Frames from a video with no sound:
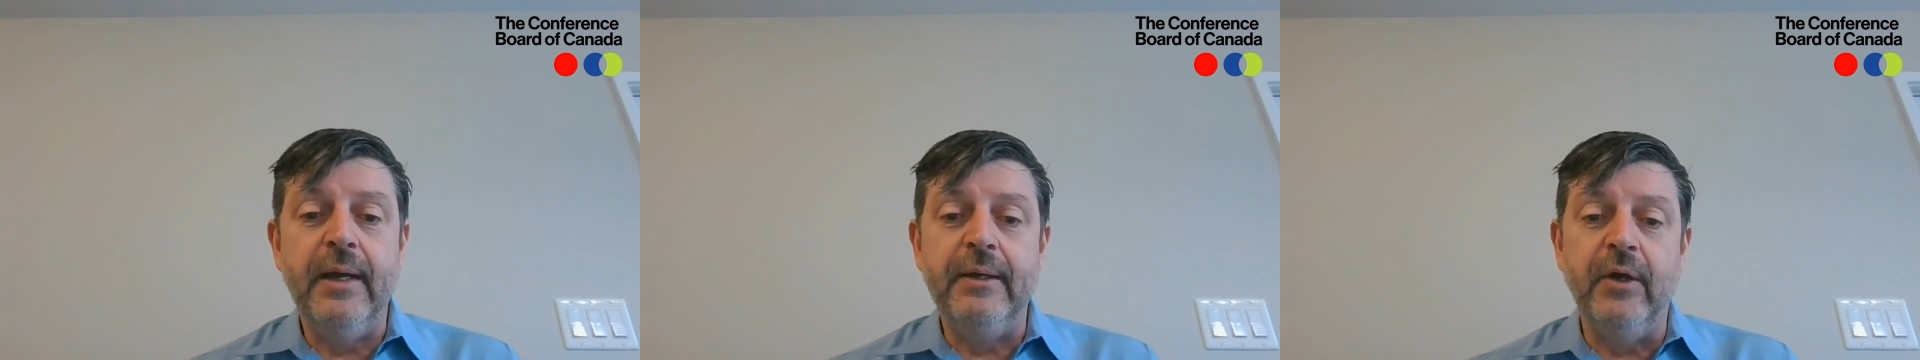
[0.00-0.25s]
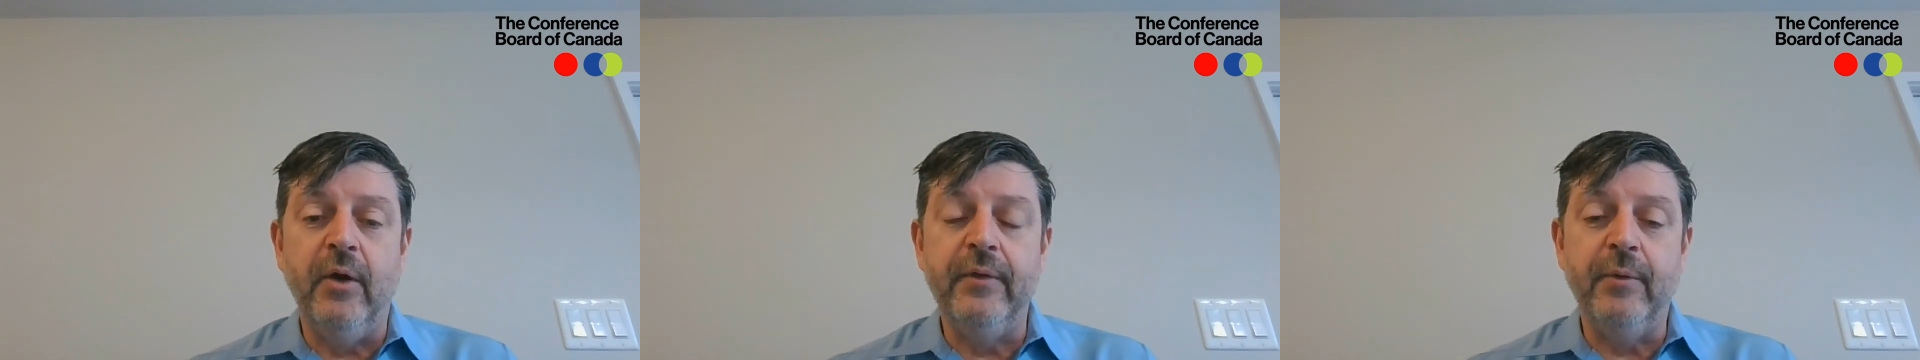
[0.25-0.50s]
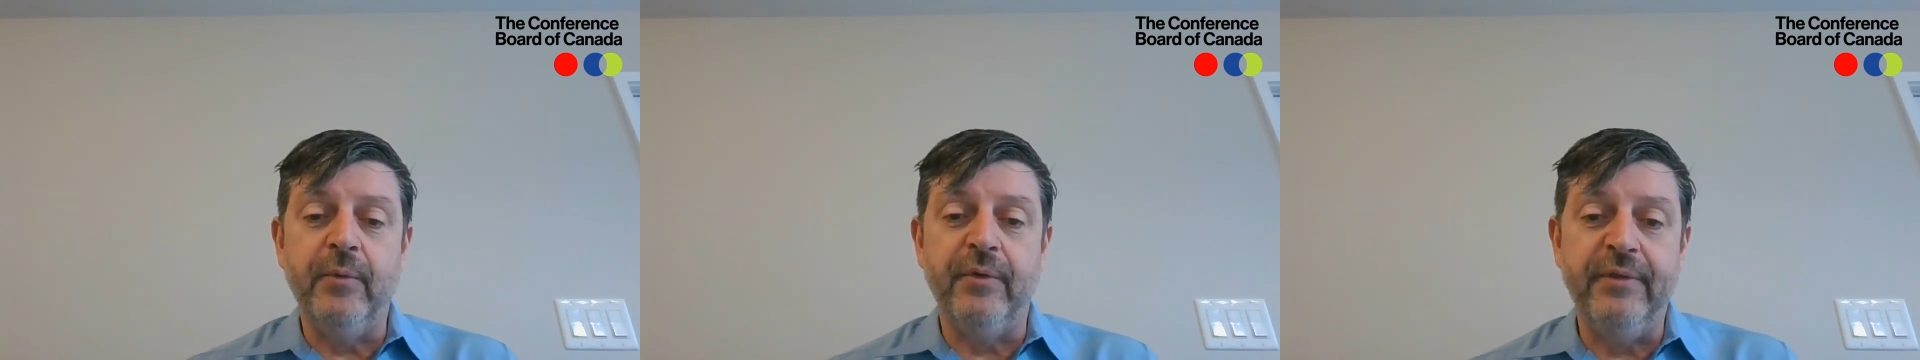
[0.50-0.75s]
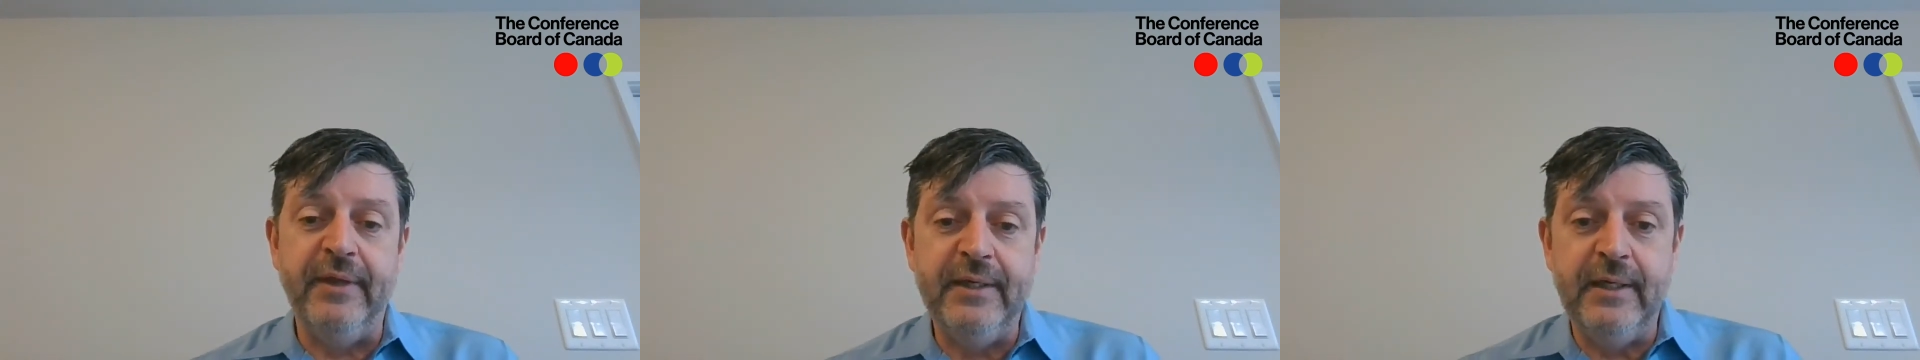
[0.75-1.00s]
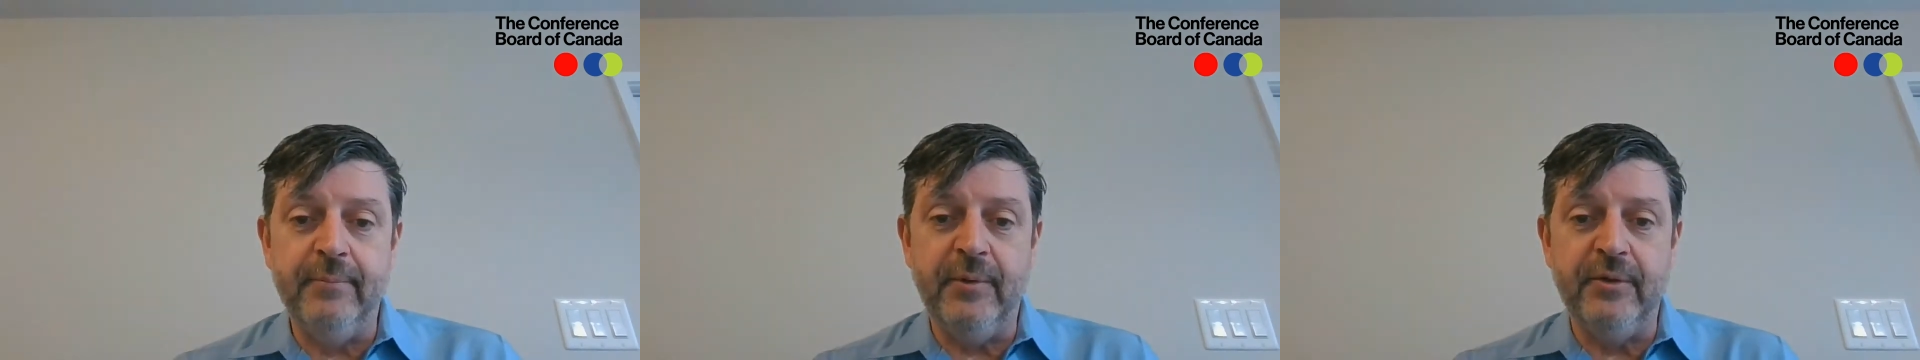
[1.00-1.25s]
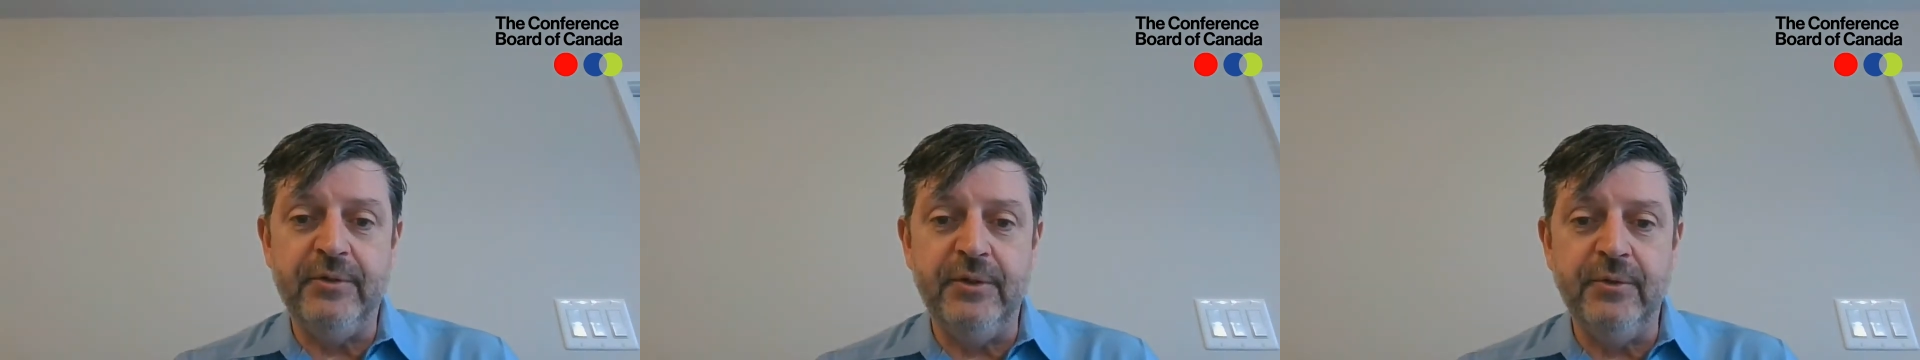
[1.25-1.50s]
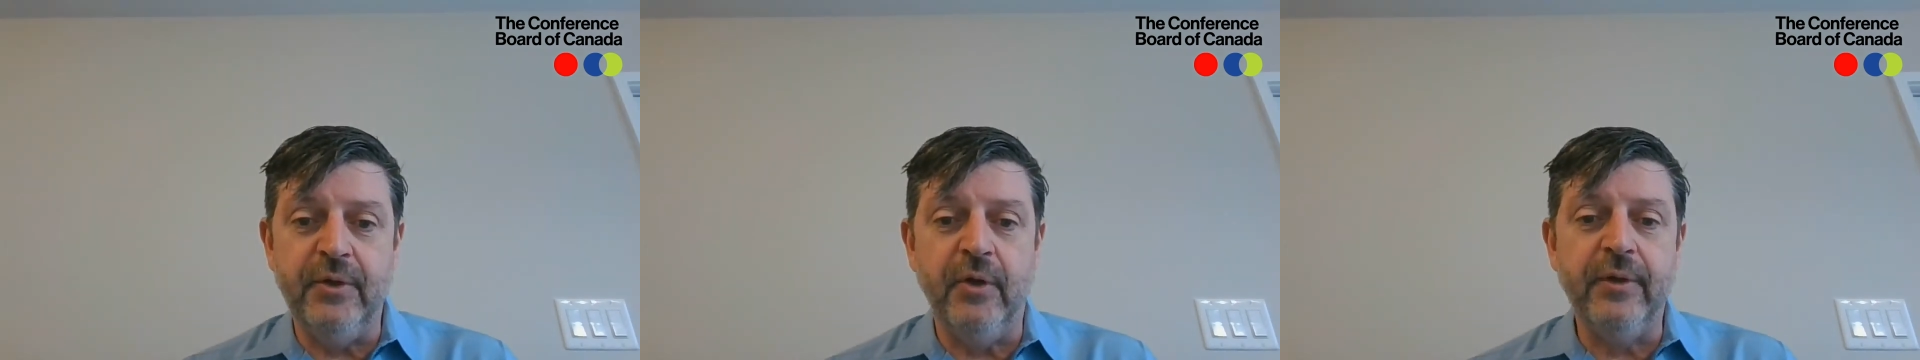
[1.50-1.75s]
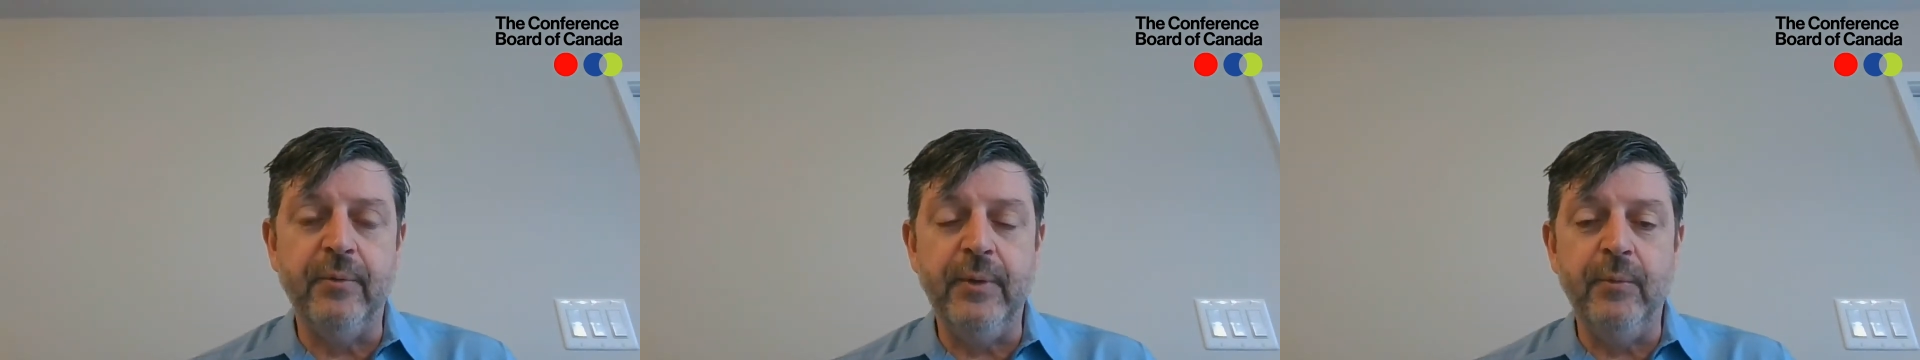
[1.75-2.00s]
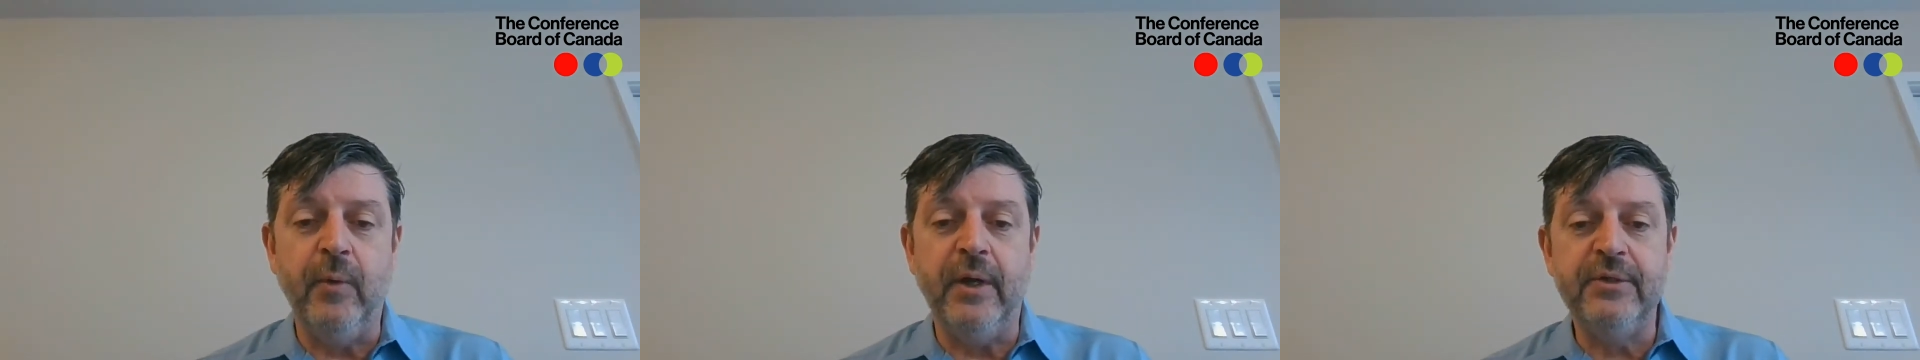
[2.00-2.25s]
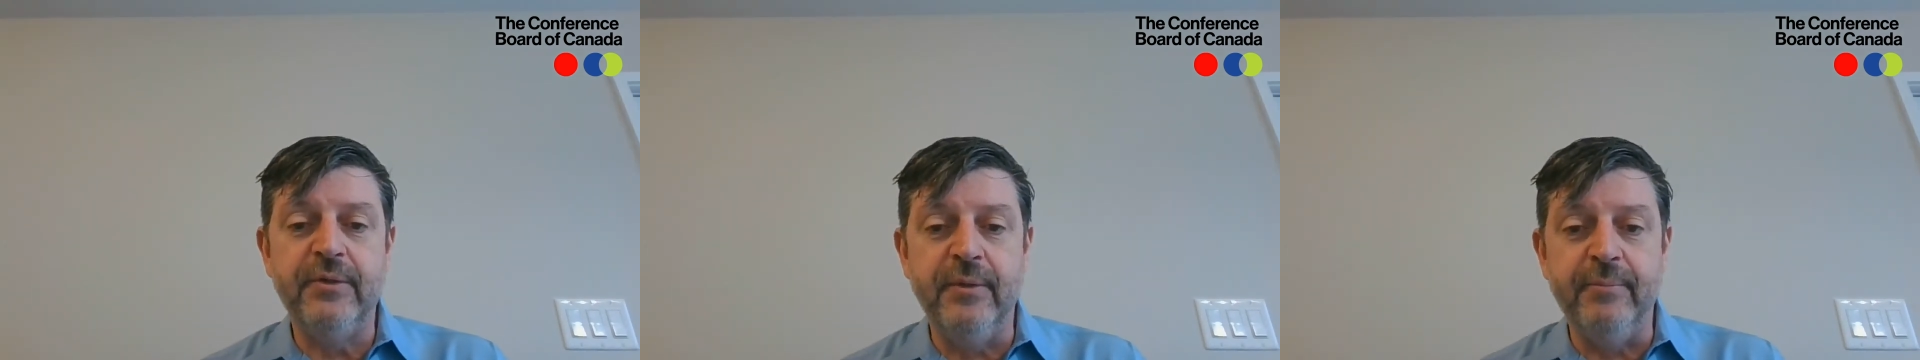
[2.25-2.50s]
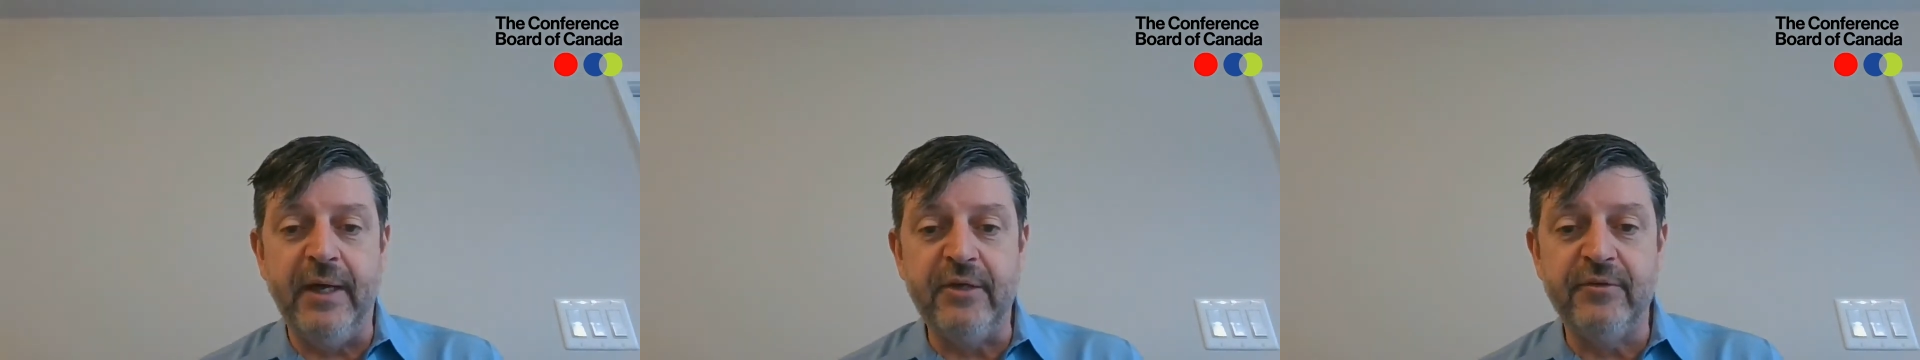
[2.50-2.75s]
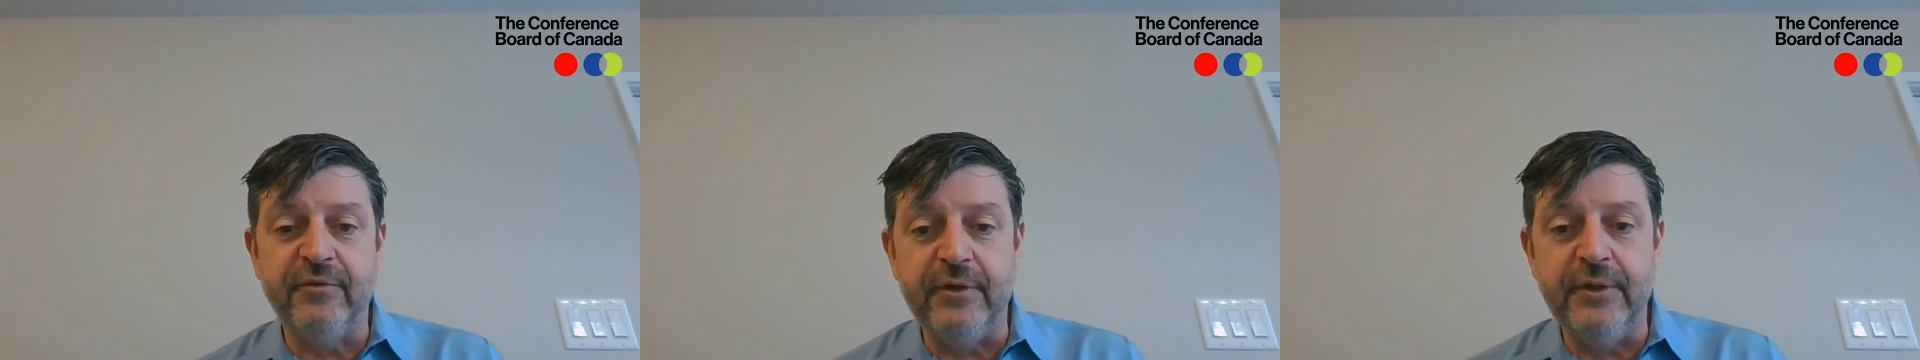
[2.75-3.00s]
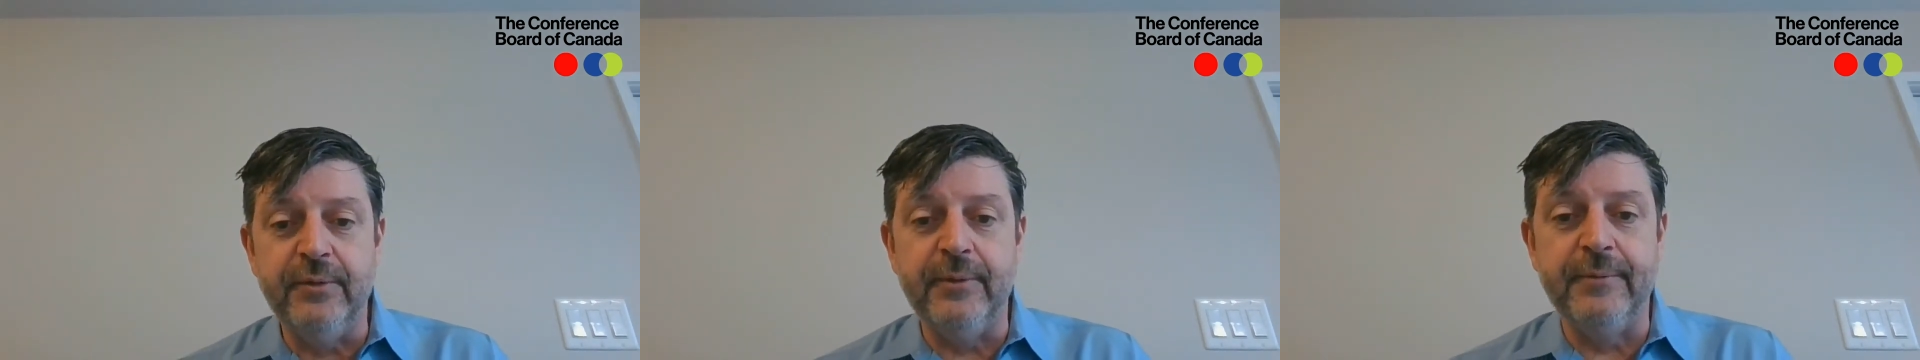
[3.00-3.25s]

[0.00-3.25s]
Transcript: Know that we're thinking about you. Know that we want the best for you.